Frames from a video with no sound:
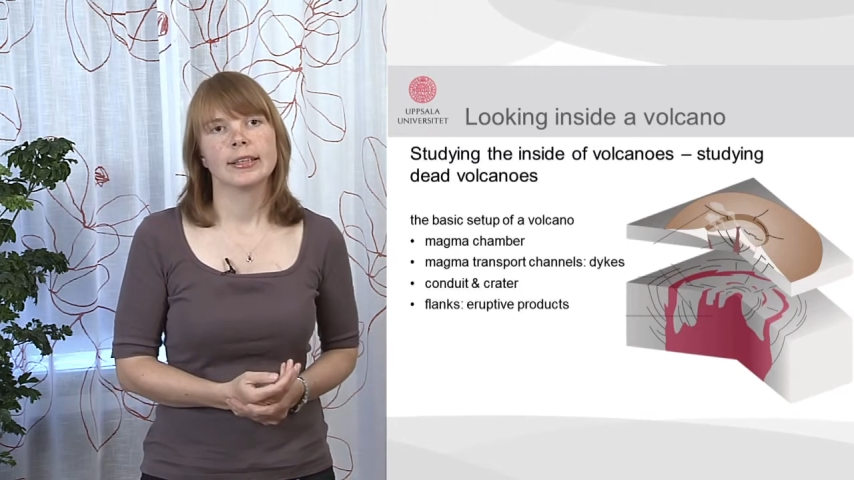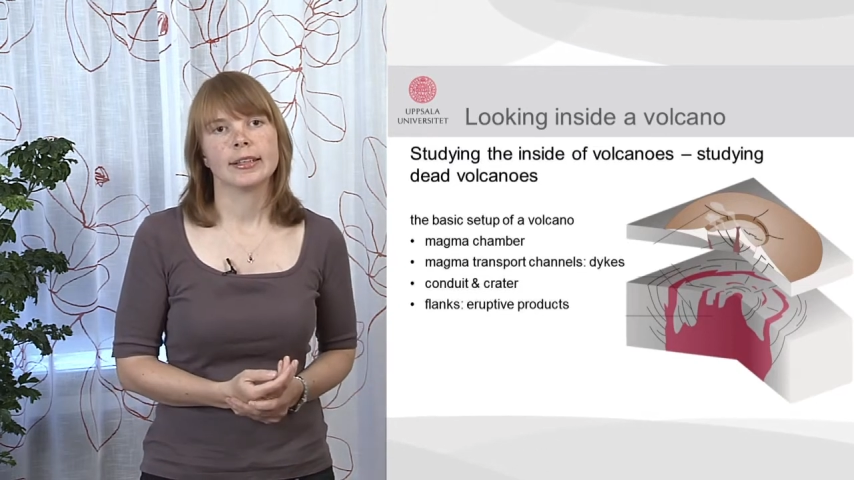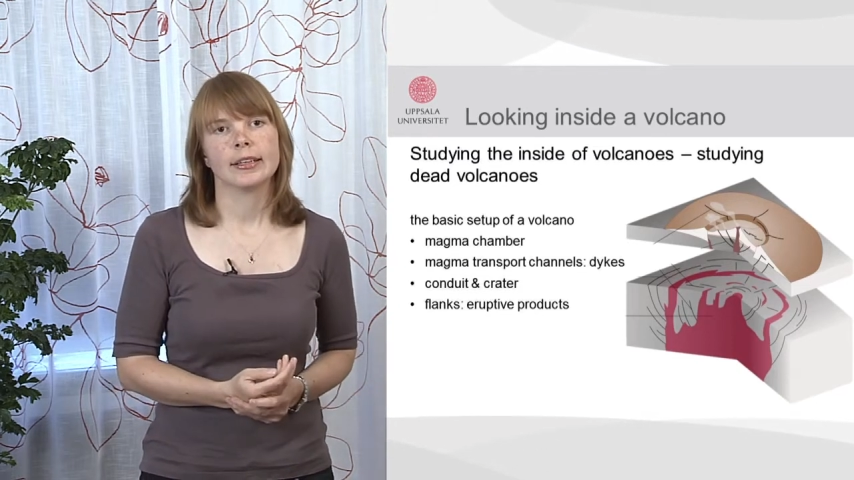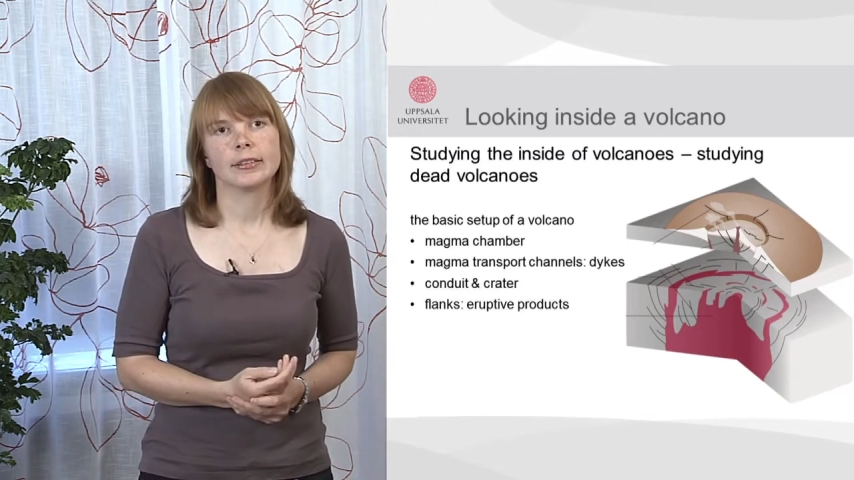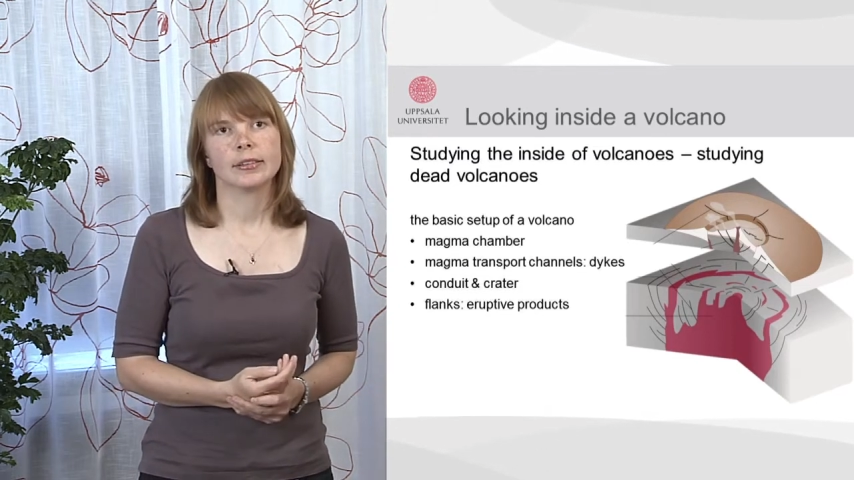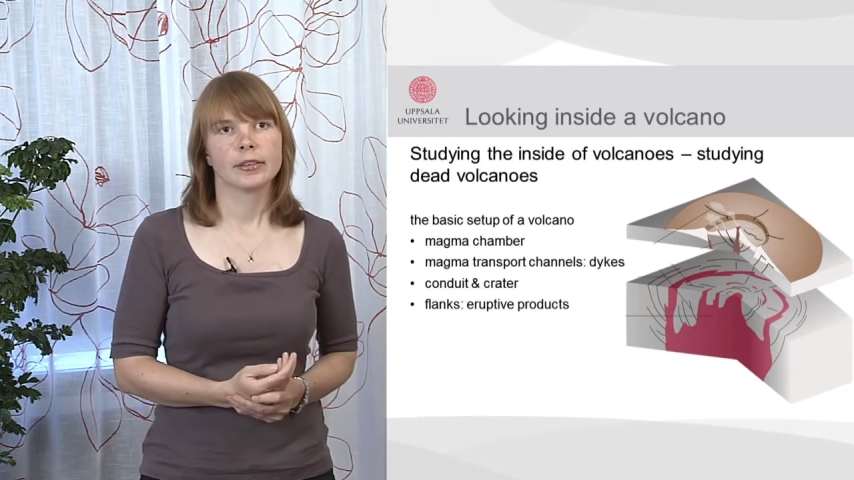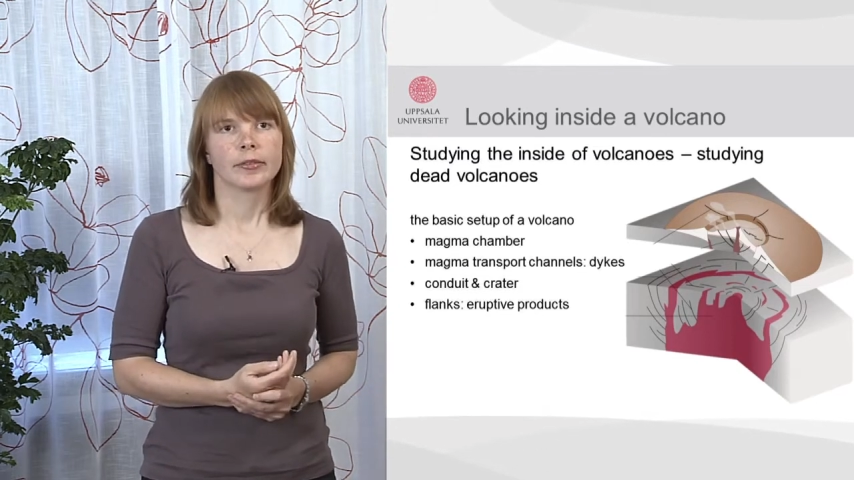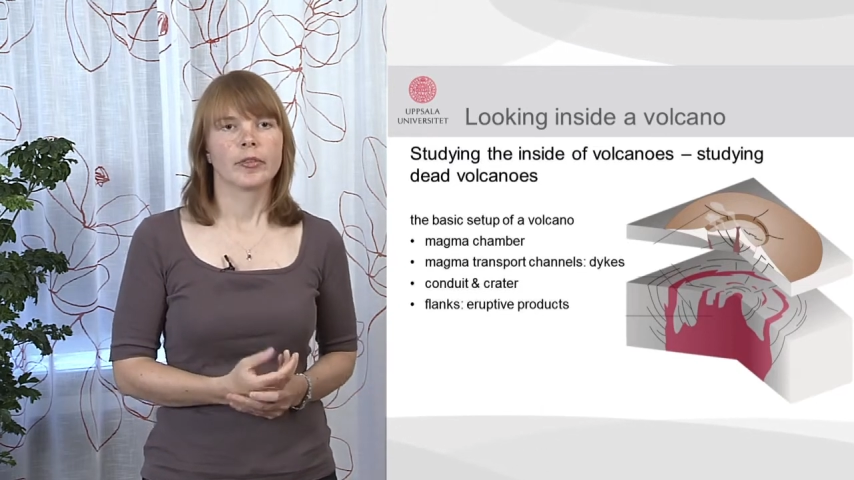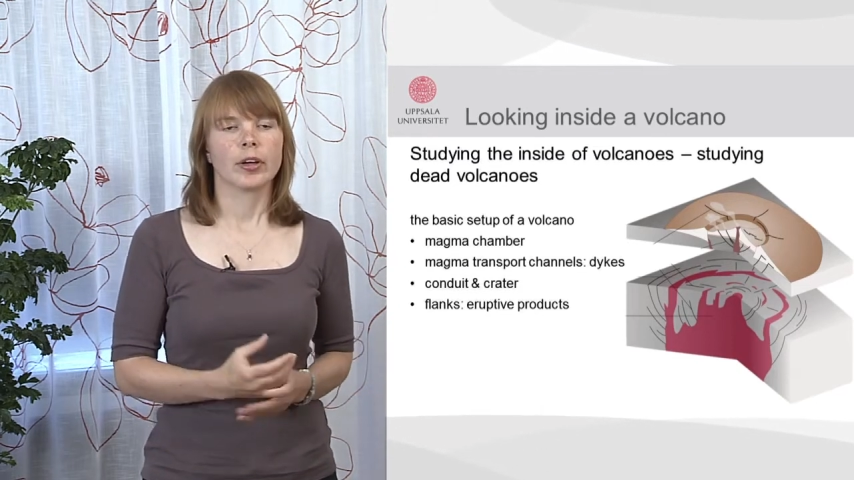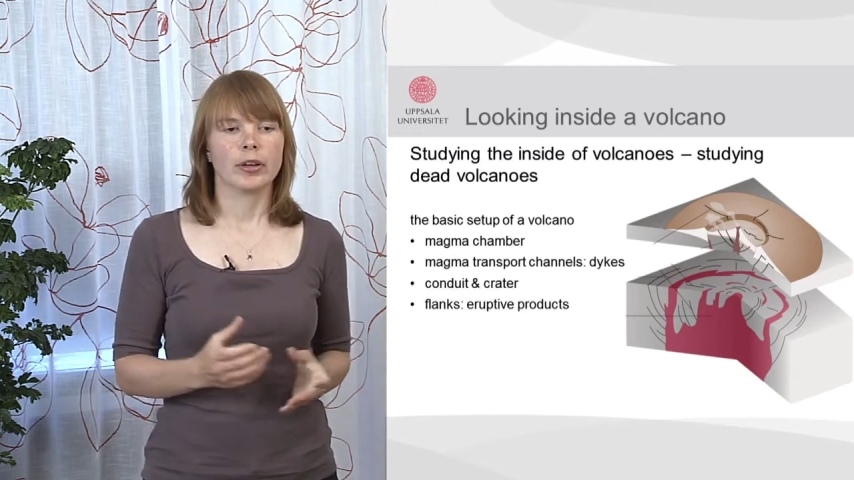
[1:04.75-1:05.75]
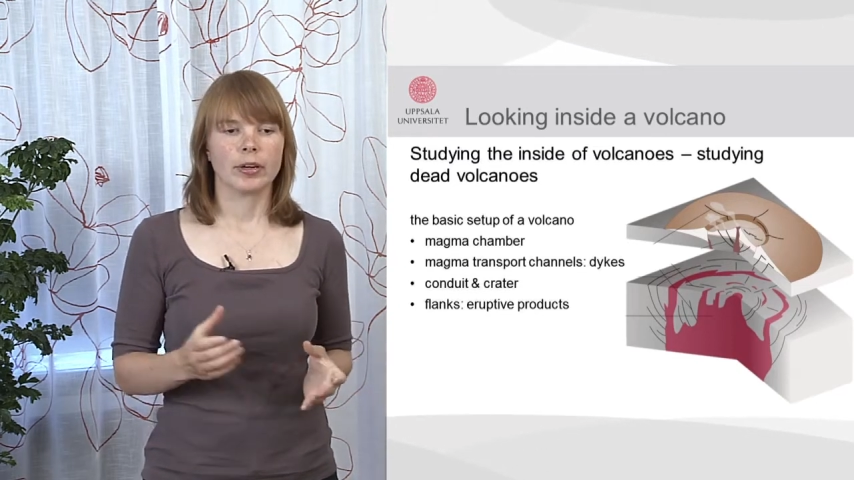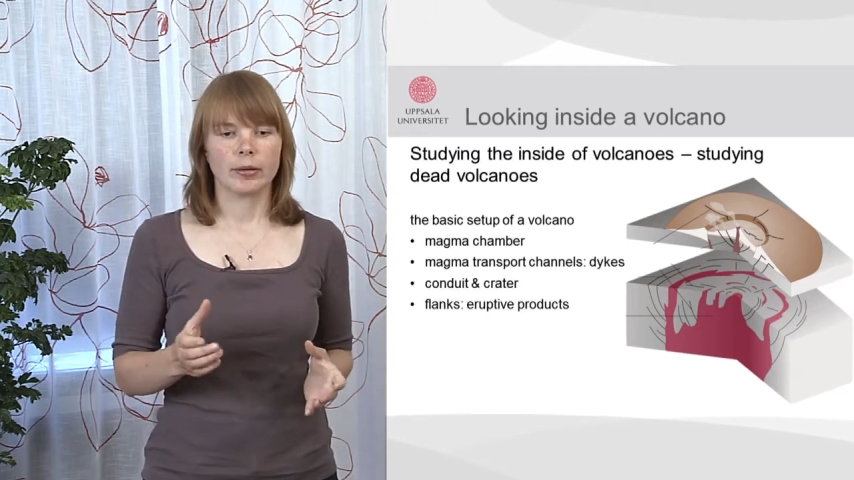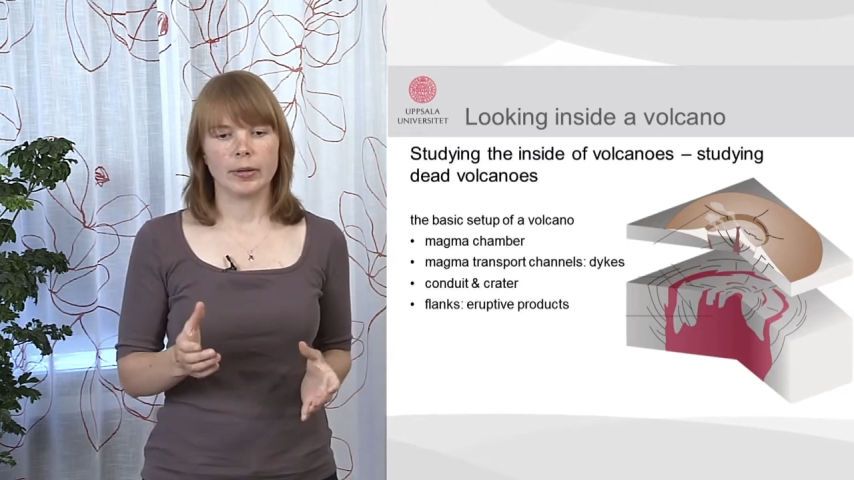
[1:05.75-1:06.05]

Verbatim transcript: that uh,